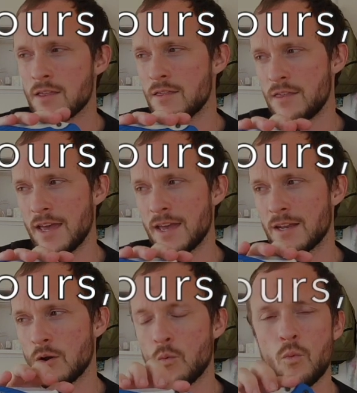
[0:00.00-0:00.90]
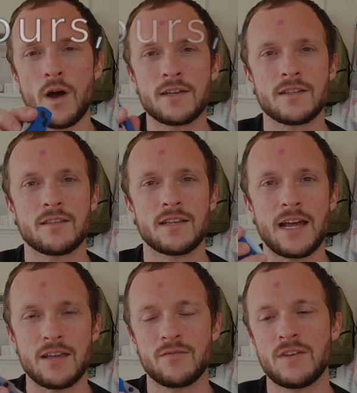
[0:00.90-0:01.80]
than what the
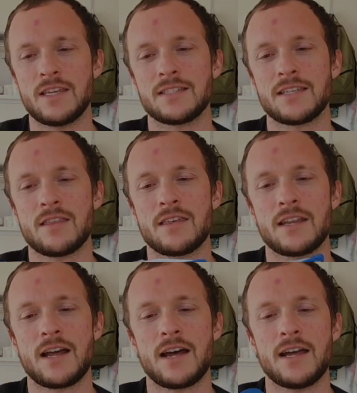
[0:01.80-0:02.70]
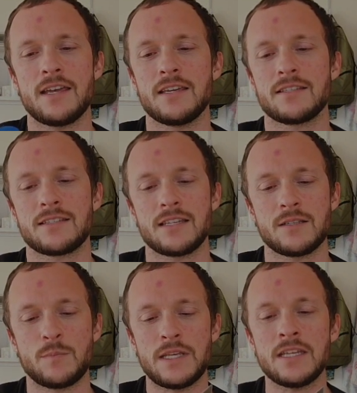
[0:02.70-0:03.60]
knife is that I sent
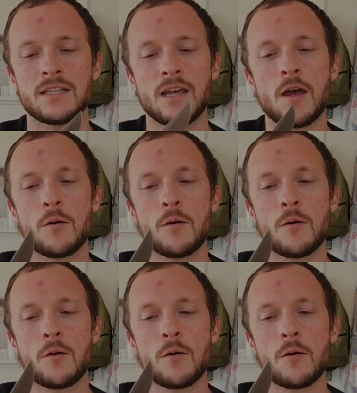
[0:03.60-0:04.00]
to Pete